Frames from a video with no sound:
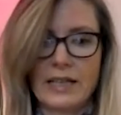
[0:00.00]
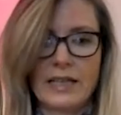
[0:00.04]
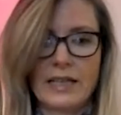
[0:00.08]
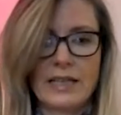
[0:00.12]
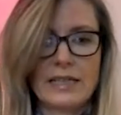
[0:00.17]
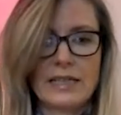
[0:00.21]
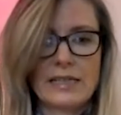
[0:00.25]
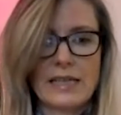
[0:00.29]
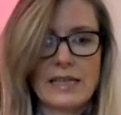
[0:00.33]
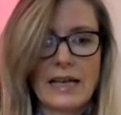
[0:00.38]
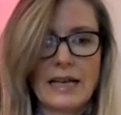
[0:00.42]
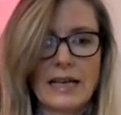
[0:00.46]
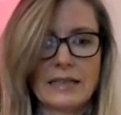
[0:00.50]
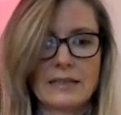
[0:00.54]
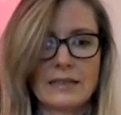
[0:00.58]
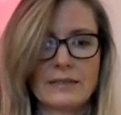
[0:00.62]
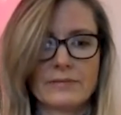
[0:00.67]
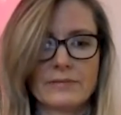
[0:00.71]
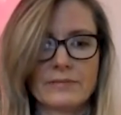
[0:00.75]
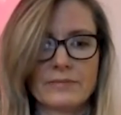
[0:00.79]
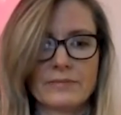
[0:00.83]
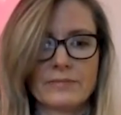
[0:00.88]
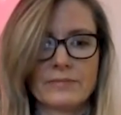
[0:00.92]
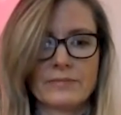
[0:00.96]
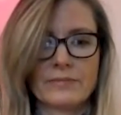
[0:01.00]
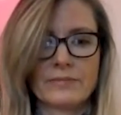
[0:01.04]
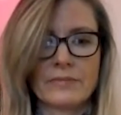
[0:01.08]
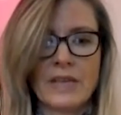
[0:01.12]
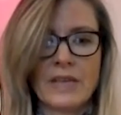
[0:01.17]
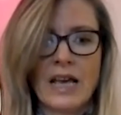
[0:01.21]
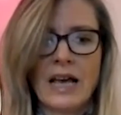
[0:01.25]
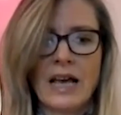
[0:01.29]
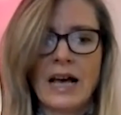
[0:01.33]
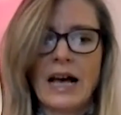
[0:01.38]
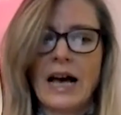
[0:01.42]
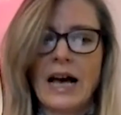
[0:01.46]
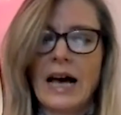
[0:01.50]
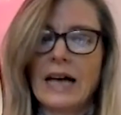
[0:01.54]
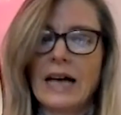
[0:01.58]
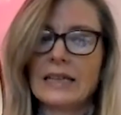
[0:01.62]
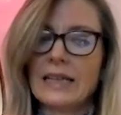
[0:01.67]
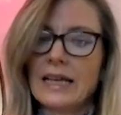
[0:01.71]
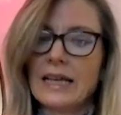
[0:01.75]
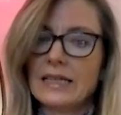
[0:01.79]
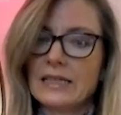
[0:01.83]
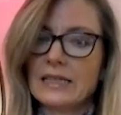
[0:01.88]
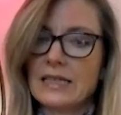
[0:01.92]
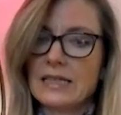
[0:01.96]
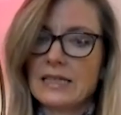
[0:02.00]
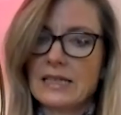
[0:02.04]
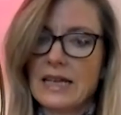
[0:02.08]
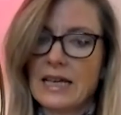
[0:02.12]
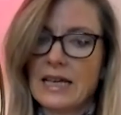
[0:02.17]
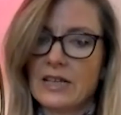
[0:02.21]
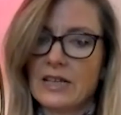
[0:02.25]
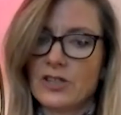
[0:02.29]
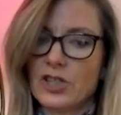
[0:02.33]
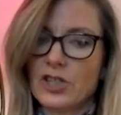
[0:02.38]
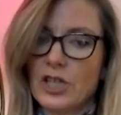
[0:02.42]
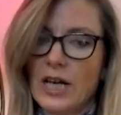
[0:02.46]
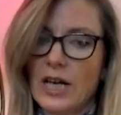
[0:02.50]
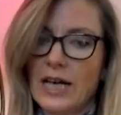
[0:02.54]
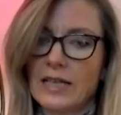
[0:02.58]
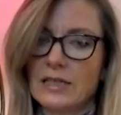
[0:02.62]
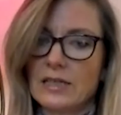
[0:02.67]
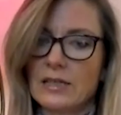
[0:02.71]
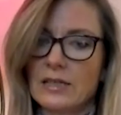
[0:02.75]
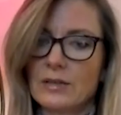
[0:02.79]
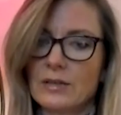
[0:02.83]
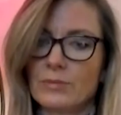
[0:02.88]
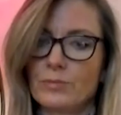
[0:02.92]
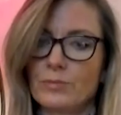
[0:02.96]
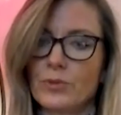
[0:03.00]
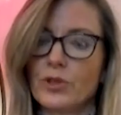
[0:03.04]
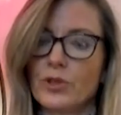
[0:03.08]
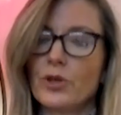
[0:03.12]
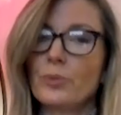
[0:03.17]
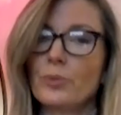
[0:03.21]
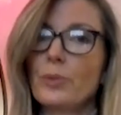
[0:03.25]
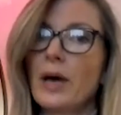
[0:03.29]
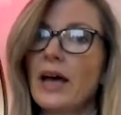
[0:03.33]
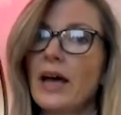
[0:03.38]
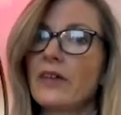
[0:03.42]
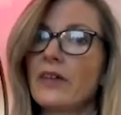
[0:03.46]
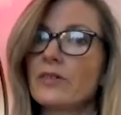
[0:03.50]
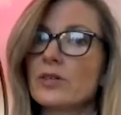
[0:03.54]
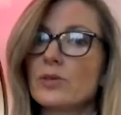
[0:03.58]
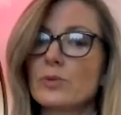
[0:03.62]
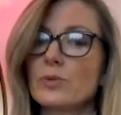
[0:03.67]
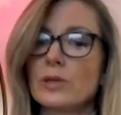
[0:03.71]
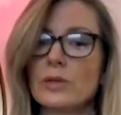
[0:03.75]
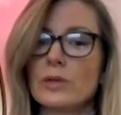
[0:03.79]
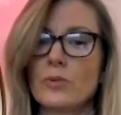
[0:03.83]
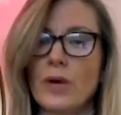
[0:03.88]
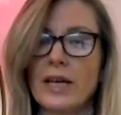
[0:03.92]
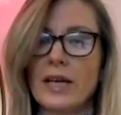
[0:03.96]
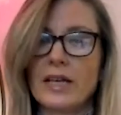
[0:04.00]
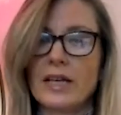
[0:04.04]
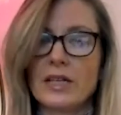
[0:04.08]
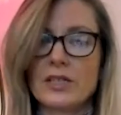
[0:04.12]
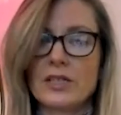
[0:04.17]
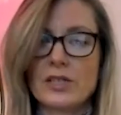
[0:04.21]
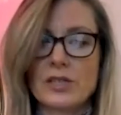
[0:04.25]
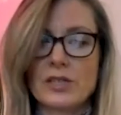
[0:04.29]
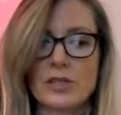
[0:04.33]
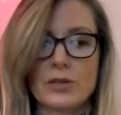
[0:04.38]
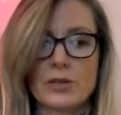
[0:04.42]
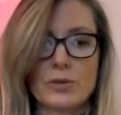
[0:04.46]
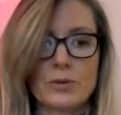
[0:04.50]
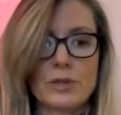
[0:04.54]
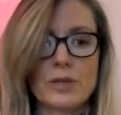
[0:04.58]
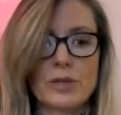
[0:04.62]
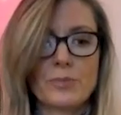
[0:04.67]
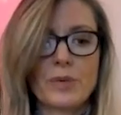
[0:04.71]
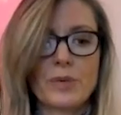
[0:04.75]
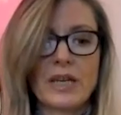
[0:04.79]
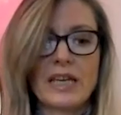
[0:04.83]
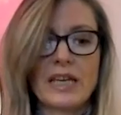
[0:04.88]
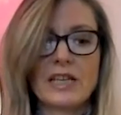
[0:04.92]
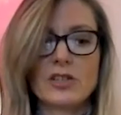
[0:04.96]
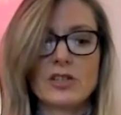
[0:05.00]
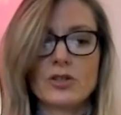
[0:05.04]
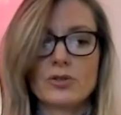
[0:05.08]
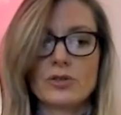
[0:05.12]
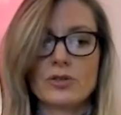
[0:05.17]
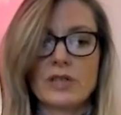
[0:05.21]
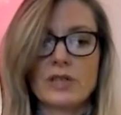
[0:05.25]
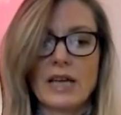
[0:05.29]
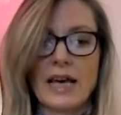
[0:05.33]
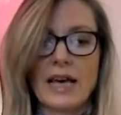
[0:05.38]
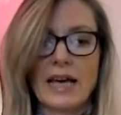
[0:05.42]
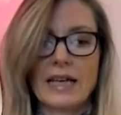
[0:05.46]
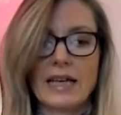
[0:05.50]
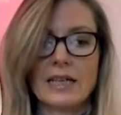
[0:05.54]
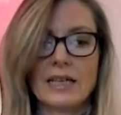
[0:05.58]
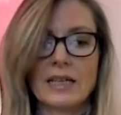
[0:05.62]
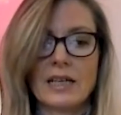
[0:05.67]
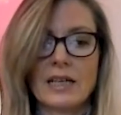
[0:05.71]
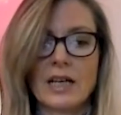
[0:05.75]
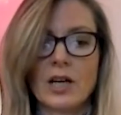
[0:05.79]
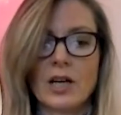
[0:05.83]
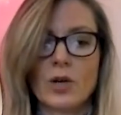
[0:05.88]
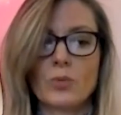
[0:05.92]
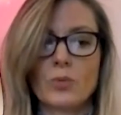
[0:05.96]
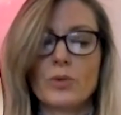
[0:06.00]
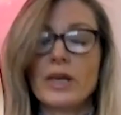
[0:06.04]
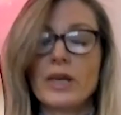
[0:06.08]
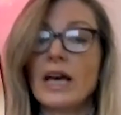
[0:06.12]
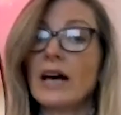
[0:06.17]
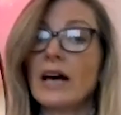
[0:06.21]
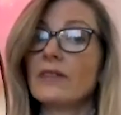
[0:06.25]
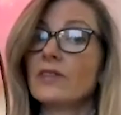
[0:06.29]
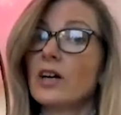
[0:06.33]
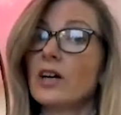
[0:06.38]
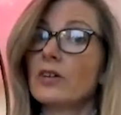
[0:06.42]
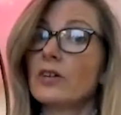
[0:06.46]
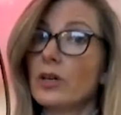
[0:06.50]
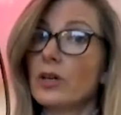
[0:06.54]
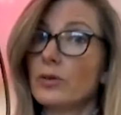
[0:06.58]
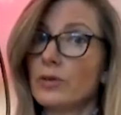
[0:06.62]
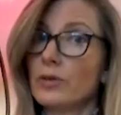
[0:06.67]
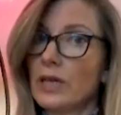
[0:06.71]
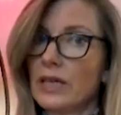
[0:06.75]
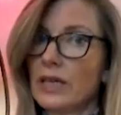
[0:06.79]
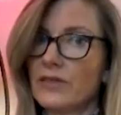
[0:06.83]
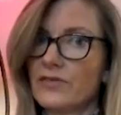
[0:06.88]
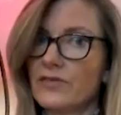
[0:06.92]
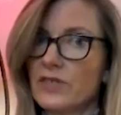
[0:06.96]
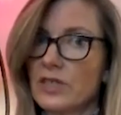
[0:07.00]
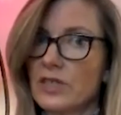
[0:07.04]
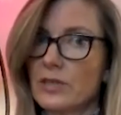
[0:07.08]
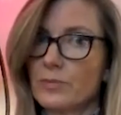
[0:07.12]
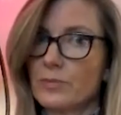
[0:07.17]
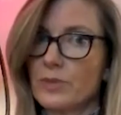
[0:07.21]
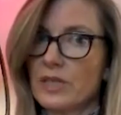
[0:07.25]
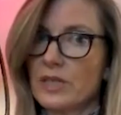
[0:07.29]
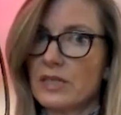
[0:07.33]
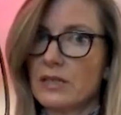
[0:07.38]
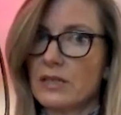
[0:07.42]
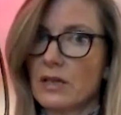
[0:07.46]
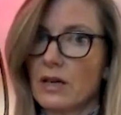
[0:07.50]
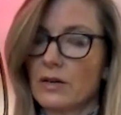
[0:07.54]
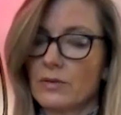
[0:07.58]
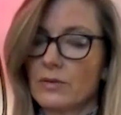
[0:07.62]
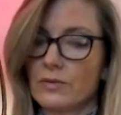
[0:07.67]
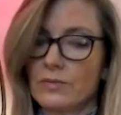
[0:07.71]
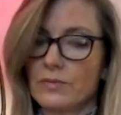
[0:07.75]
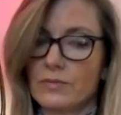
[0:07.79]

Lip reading: he said, "I'd like to stay and chat, but your parents will awaken soon to begin your day. We have our own gifts to bestow."